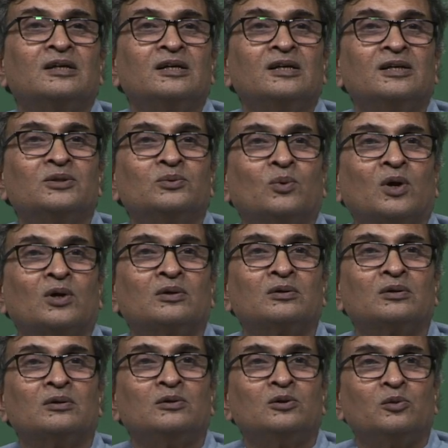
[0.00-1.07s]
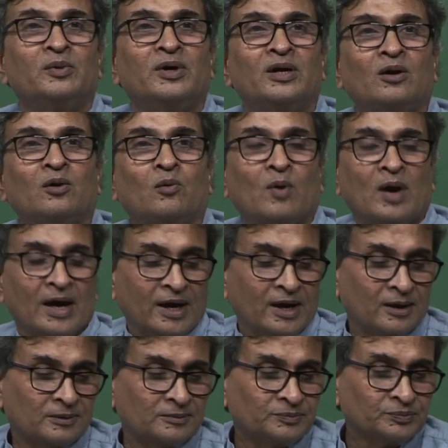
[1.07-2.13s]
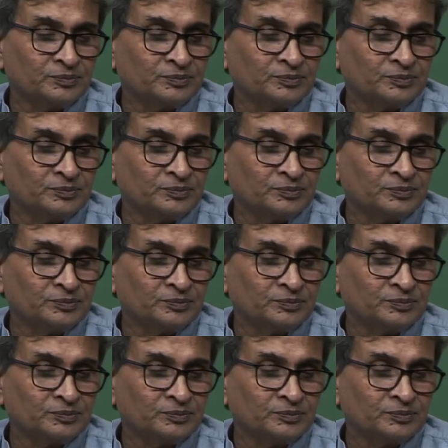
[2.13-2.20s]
is what you may require.